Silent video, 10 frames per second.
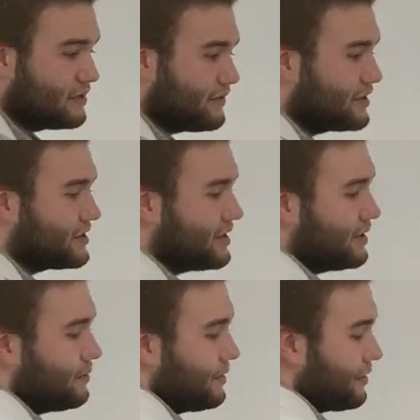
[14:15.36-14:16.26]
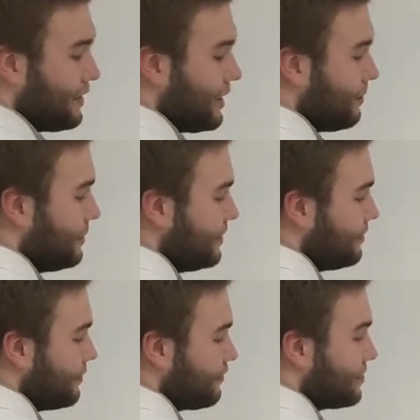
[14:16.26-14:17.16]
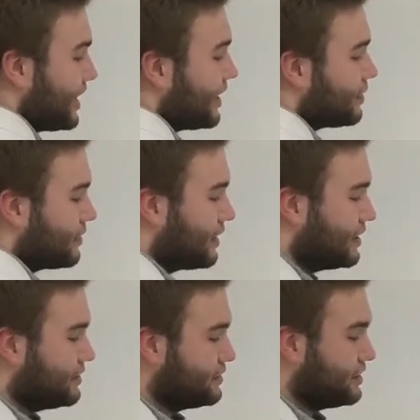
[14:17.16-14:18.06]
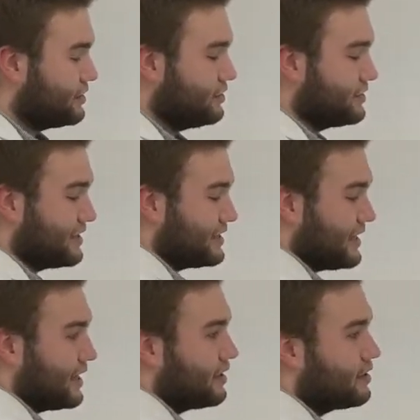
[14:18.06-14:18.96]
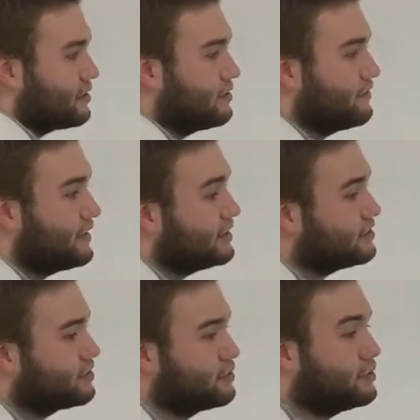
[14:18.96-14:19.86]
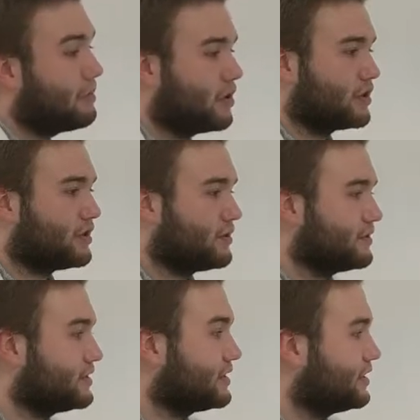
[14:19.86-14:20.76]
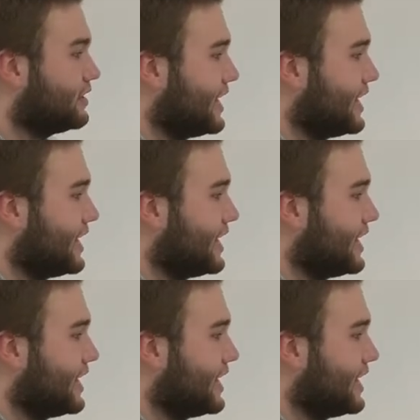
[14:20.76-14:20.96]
So firstly, we create a beam of molecular hydrogen using a tank of H2 molecules.